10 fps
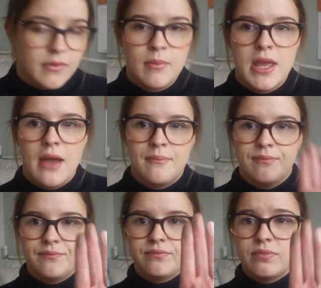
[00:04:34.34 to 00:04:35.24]
But yeah,
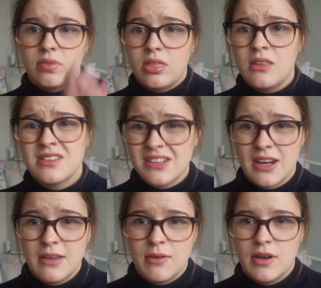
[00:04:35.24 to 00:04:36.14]
sorry I
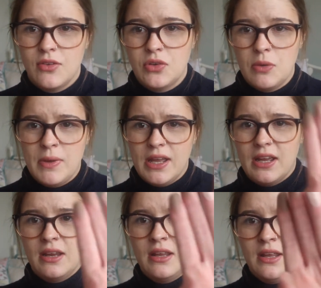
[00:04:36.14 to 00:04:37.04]
keep going off topic.